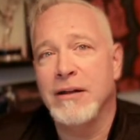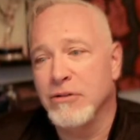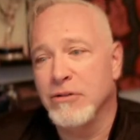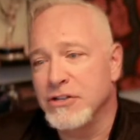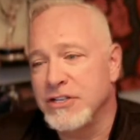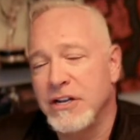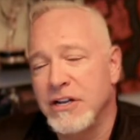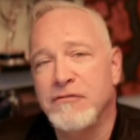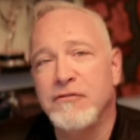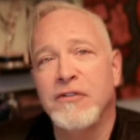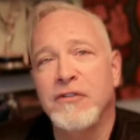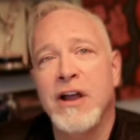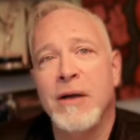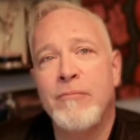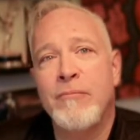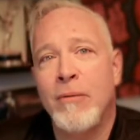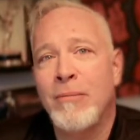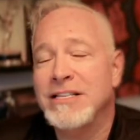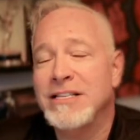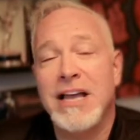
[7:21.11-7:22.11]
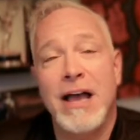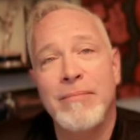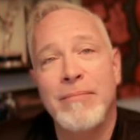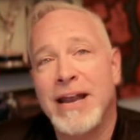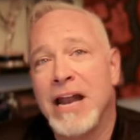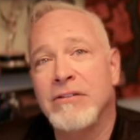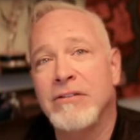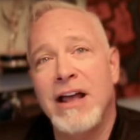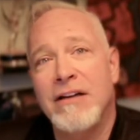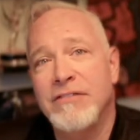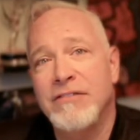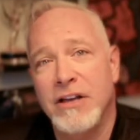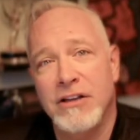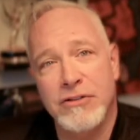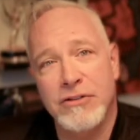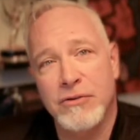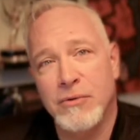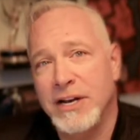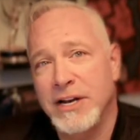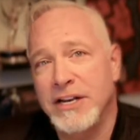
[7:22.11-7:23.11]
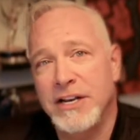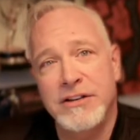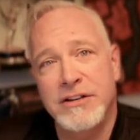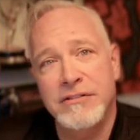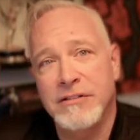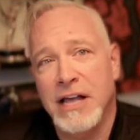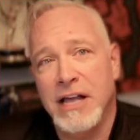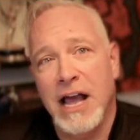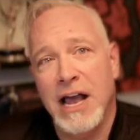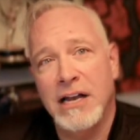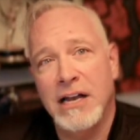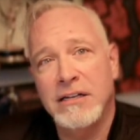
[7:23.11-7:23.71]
It's going to free up all my time, but I don't have the authority to do that.